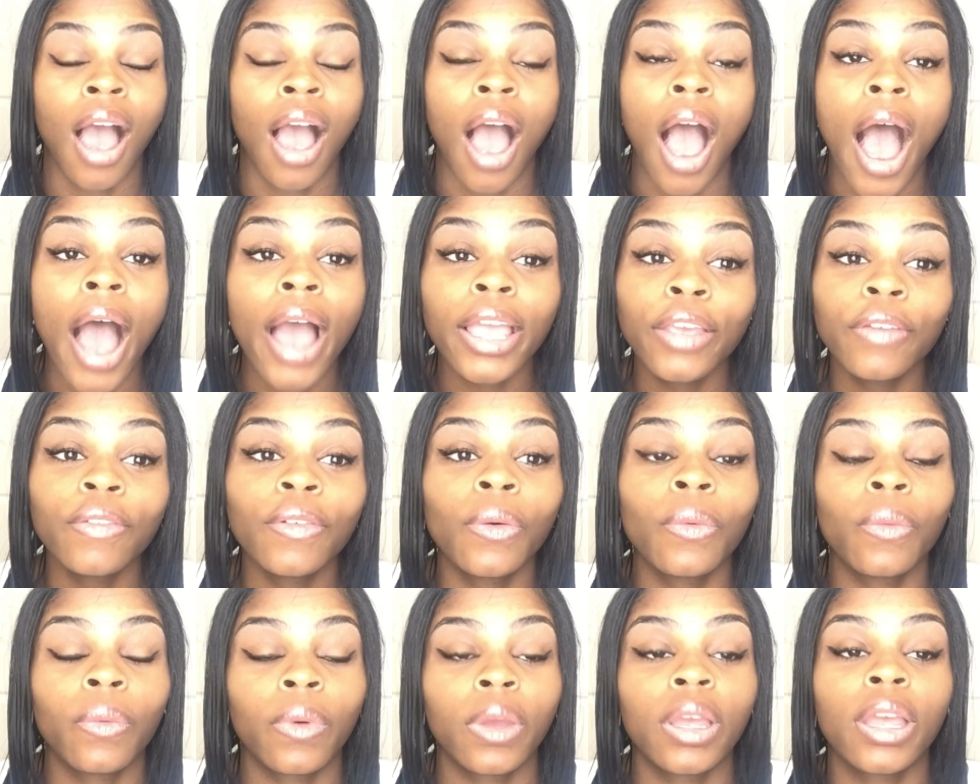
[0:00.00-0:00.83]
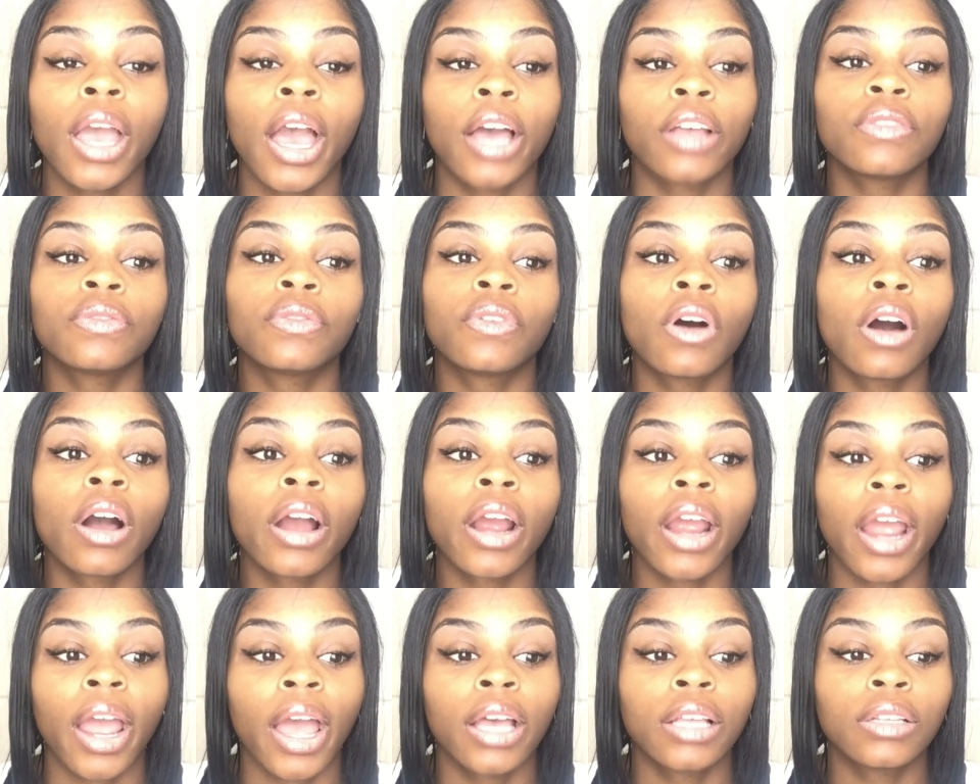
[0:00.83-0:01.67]
I even went as
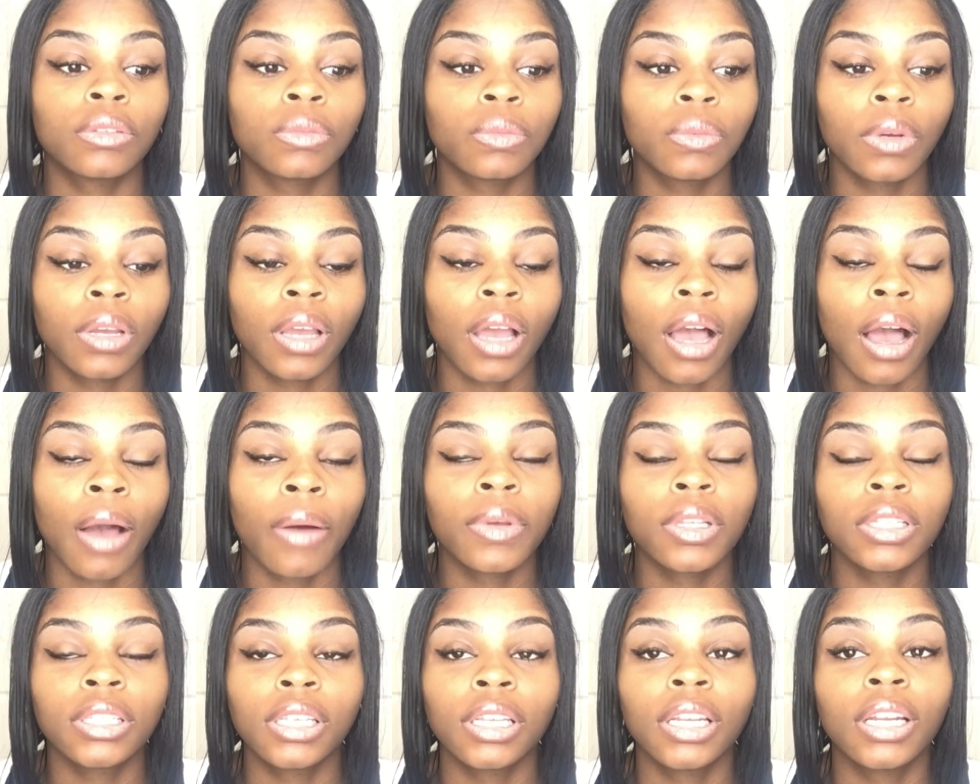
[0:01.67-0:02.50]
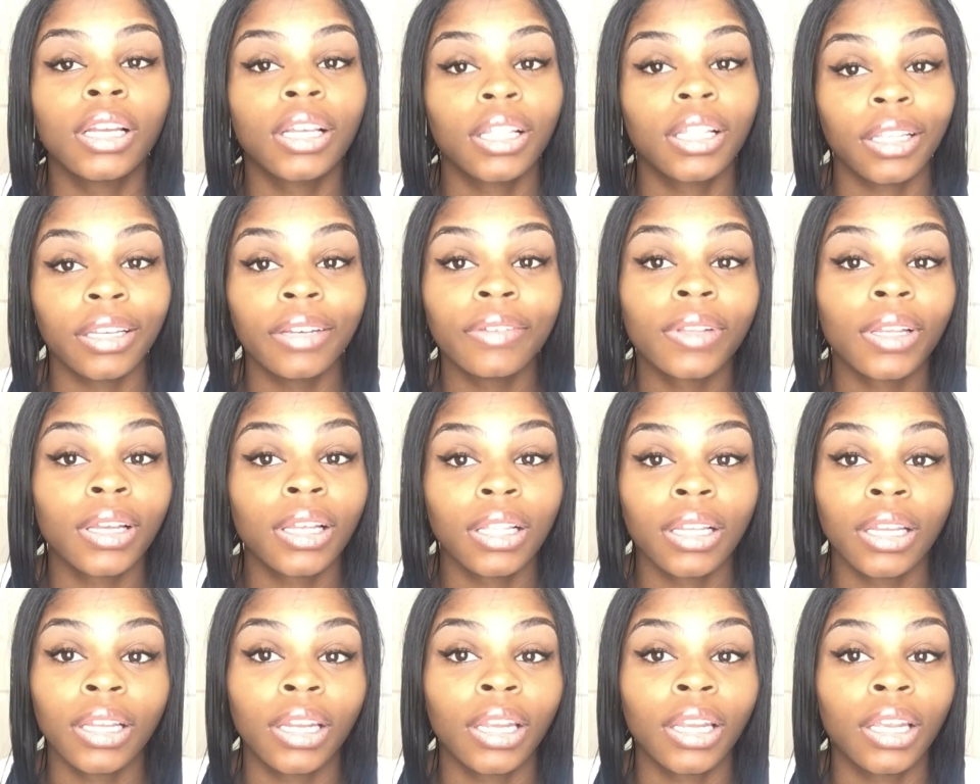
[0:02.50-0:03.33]
far as, I went to the Cleveland
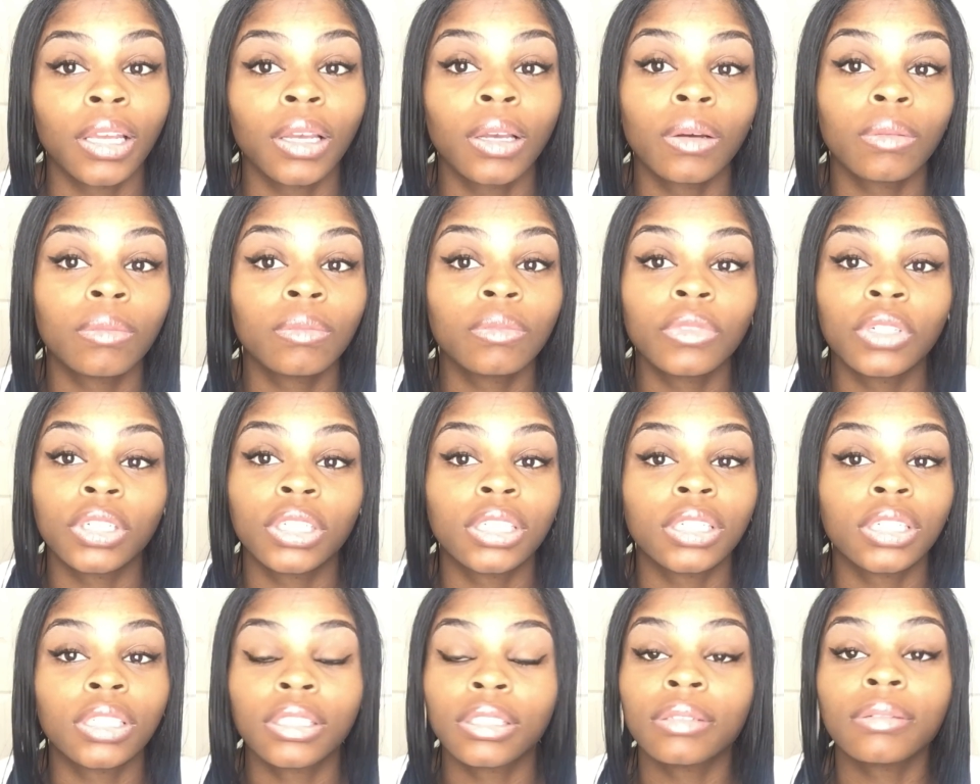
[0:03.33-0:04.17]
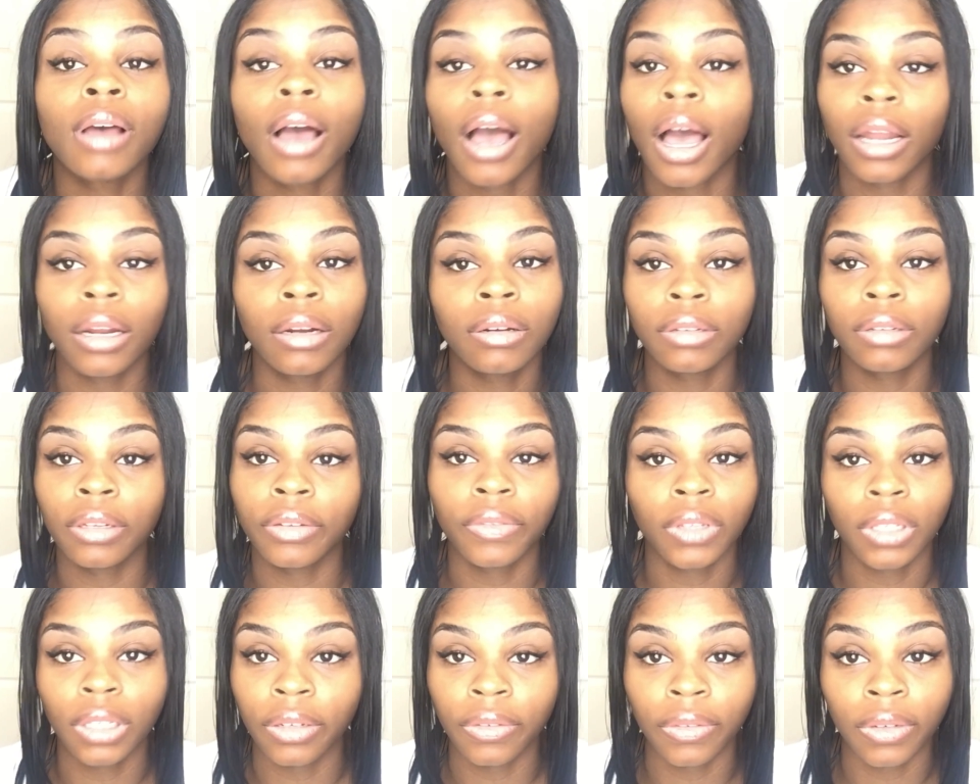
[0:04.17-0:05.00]
Clinic, which is, I don't
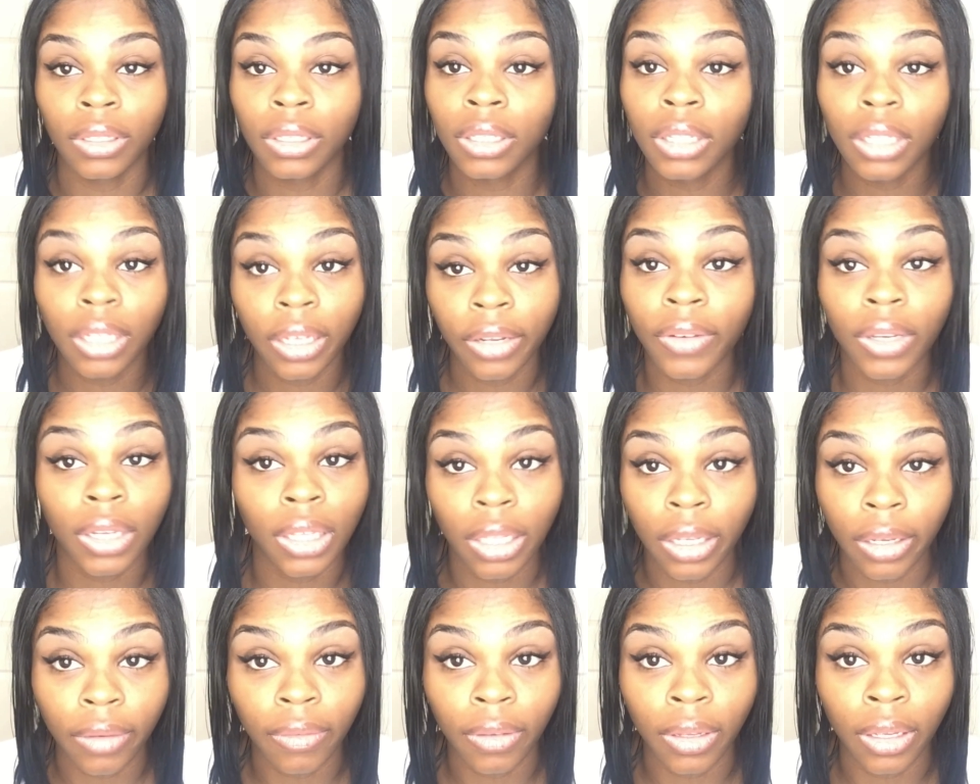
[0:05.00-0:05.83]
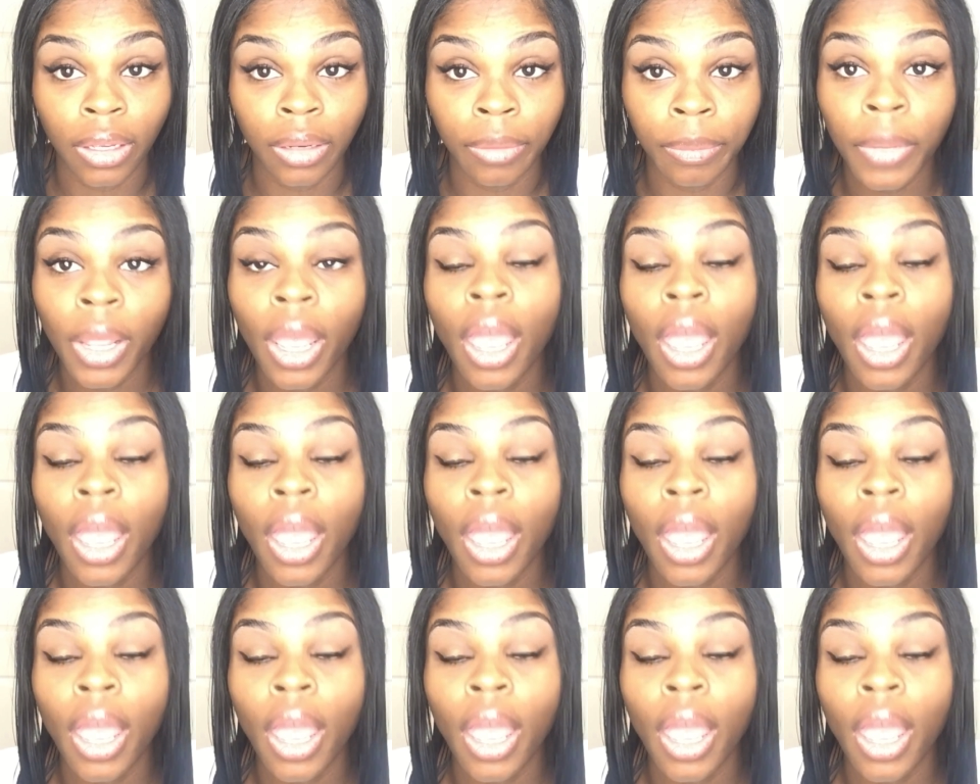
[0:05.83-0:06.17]
even live in Cleveland.